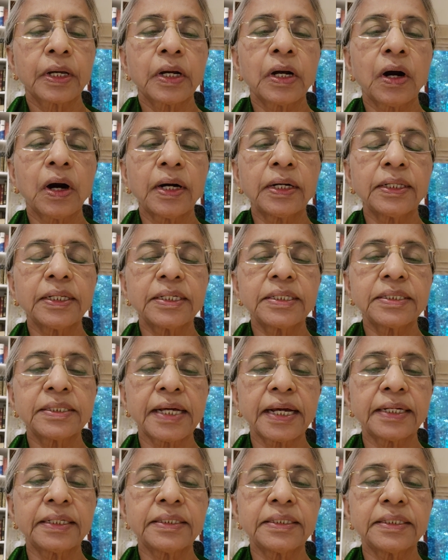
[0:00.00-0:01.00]
God the
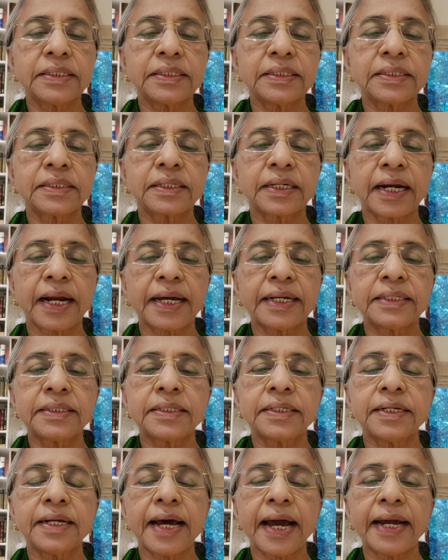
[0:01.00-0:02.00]
Son, Jesus
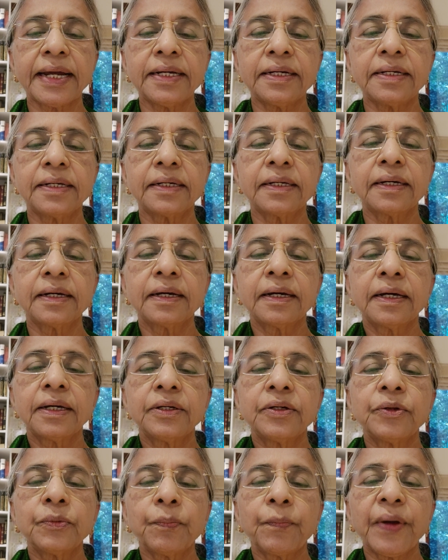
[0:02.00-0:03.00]
Christ, died
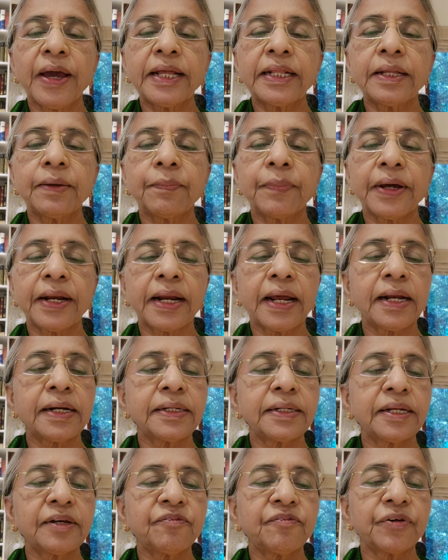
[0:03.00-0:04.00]
to pay the
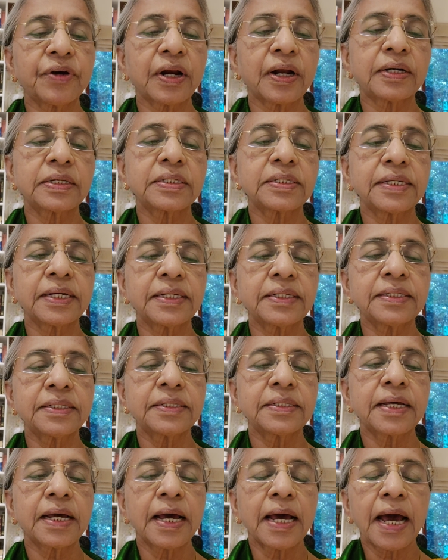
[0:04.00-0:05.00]
penalty for our
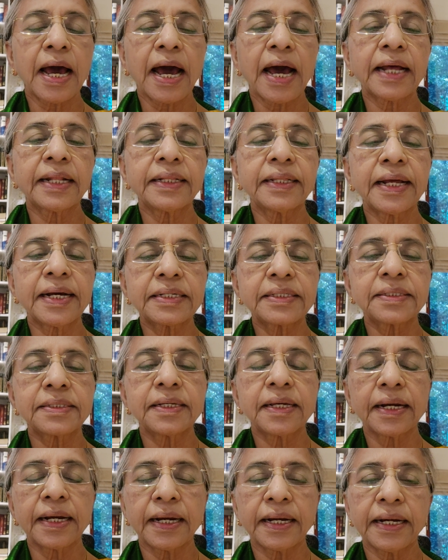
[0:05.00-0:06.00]
sins and thus
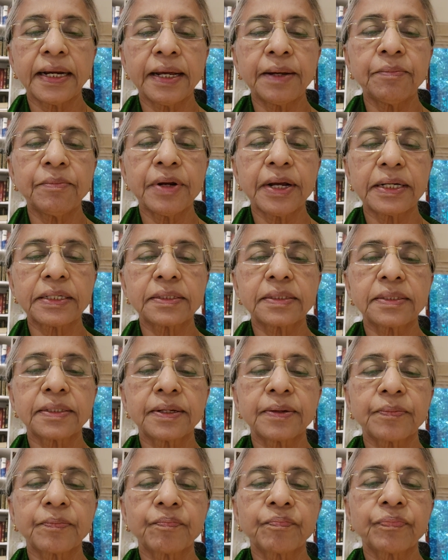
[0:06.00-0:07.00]
redeemed us.
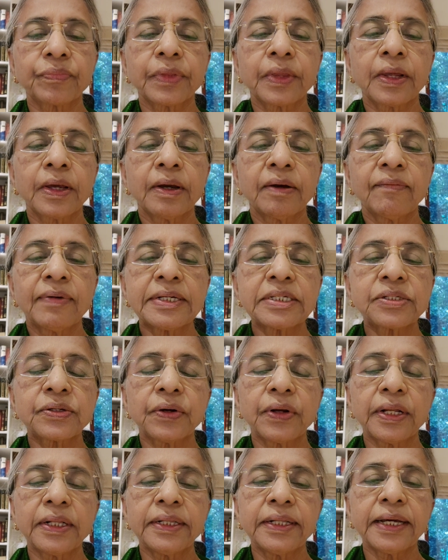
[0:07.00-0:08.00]
1
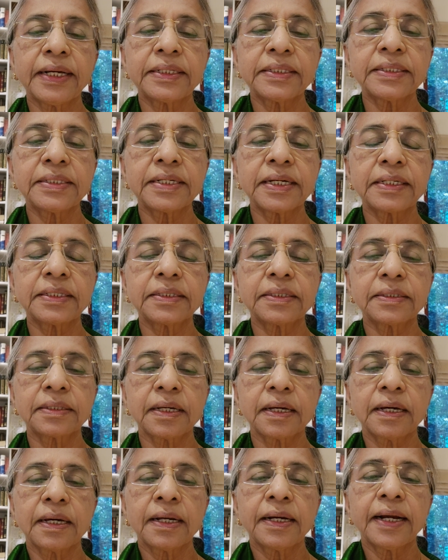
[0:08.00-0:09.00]
Corinthians 6,
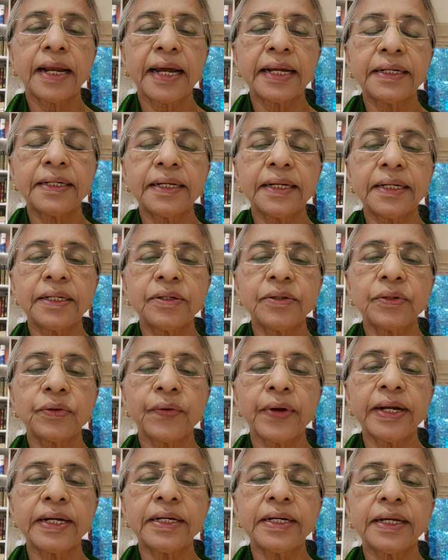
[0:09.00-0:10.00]
19 to
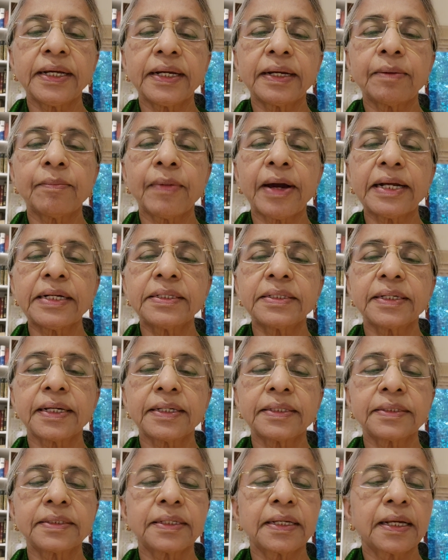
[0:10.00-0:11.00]
20 reminds
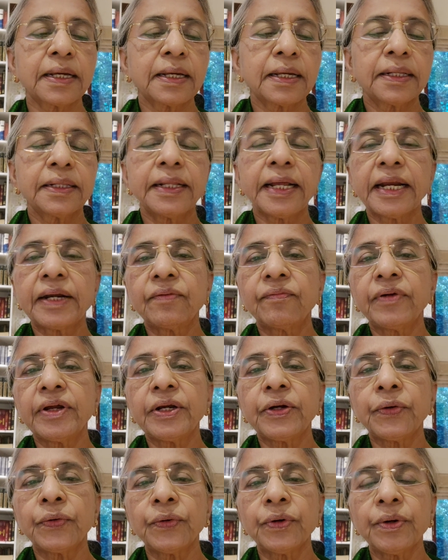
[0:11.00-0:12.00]
us that we
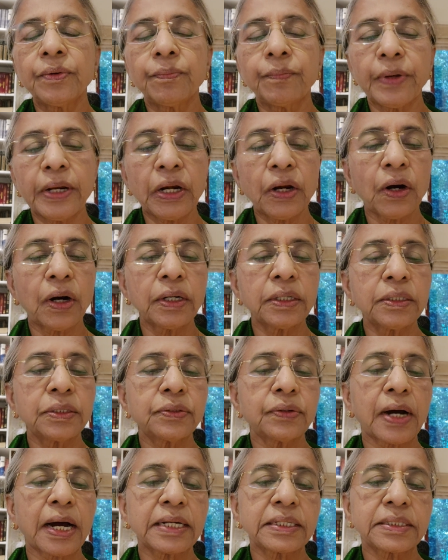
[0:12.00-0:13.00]
don't belong
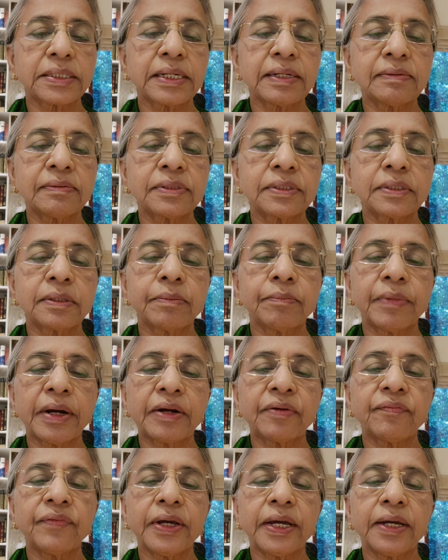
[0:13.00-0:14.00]
to ourselves,
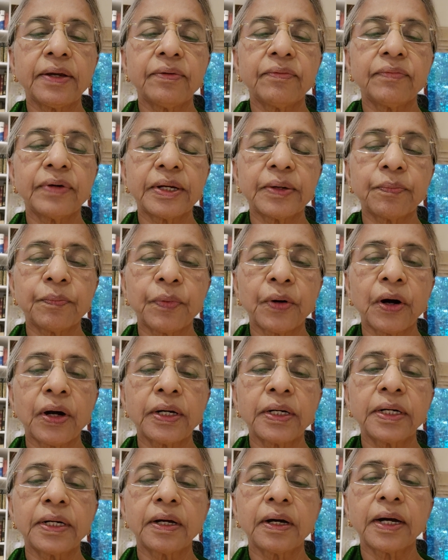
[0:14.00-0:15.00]
but we were
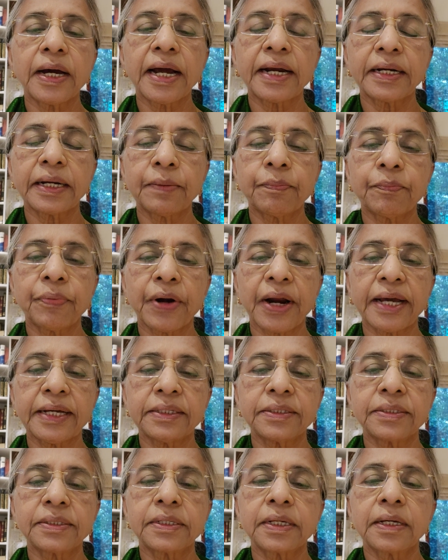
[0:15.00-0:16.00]
bought at a
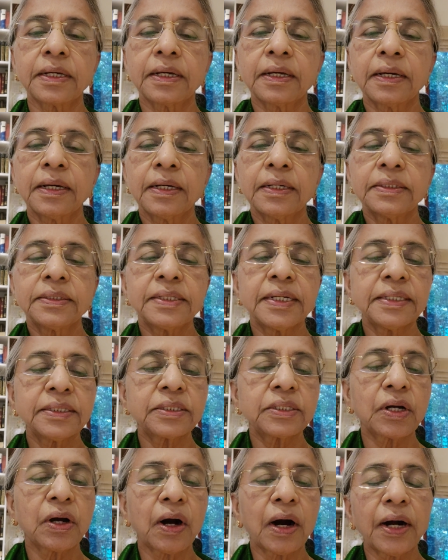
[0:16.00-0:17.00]
price.
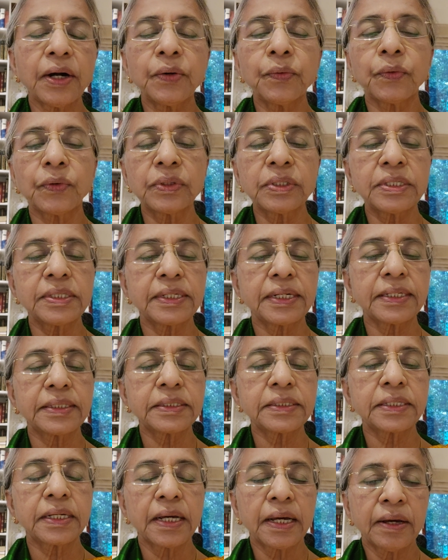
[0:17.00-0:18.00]
Since God owns
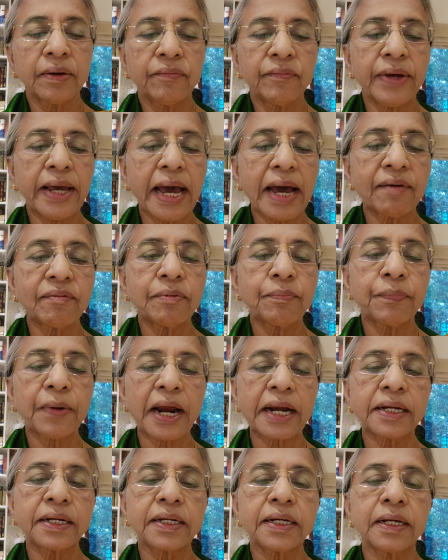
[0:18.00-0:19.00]
us, we have a
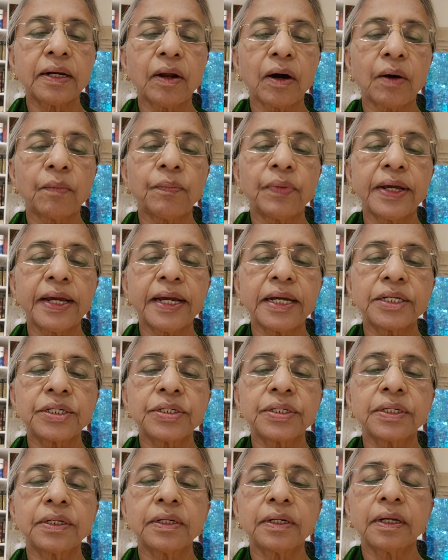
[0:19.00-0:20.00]
practical
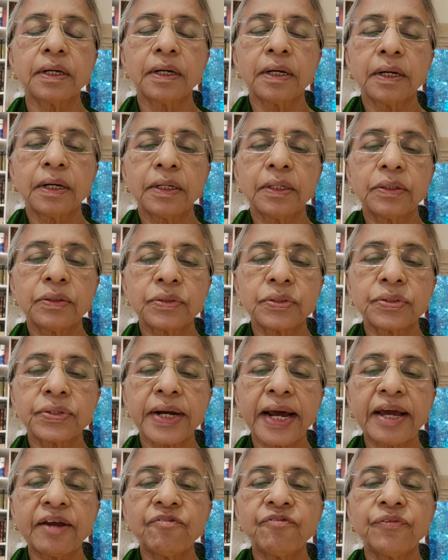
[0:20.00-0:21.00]
obligation to
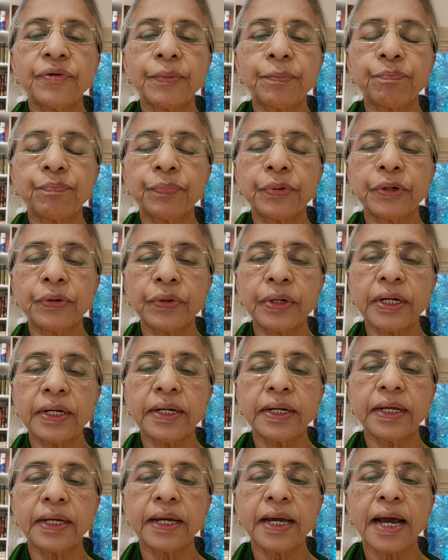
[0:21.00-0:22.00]
strive for
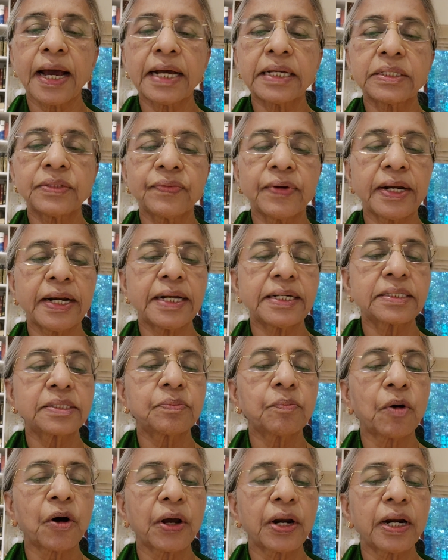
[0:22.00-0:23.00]
purity as well as
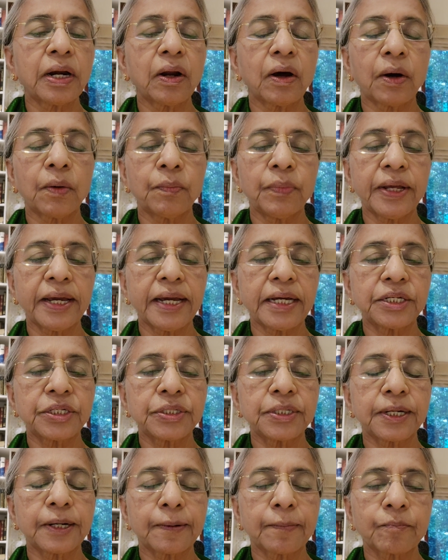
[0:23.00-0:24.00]
moral
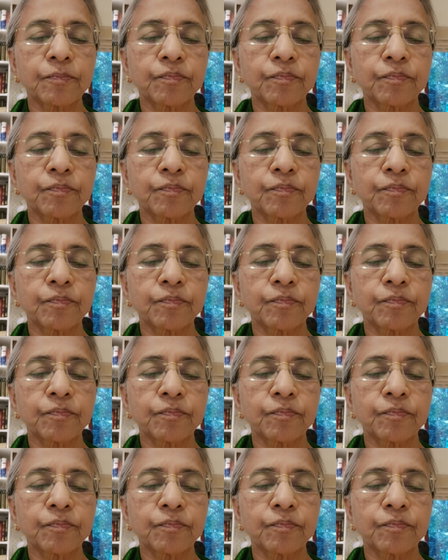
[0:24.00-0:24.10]
obligation.